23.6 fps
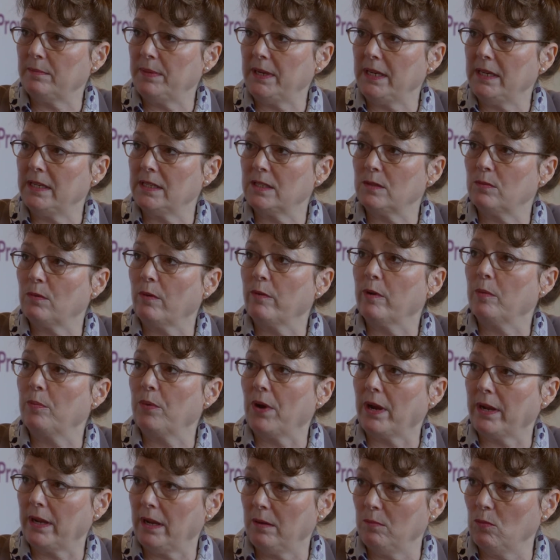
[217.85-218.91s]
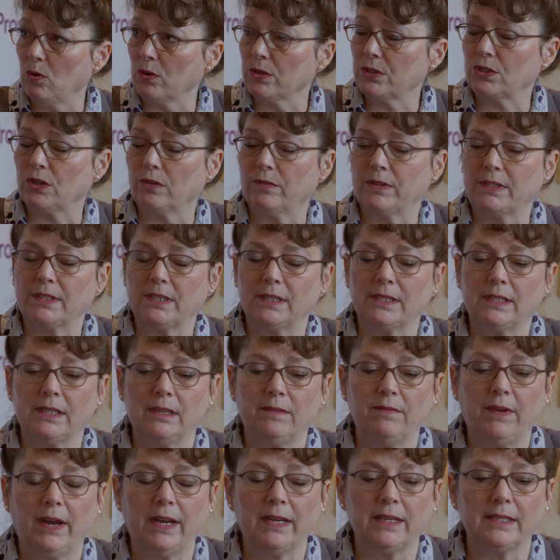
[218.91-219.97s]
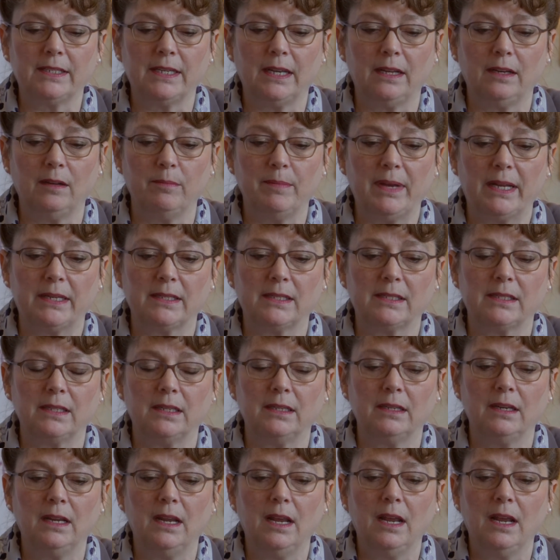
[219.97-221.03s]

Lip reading: piece where we're bringing more services in via telemedicine.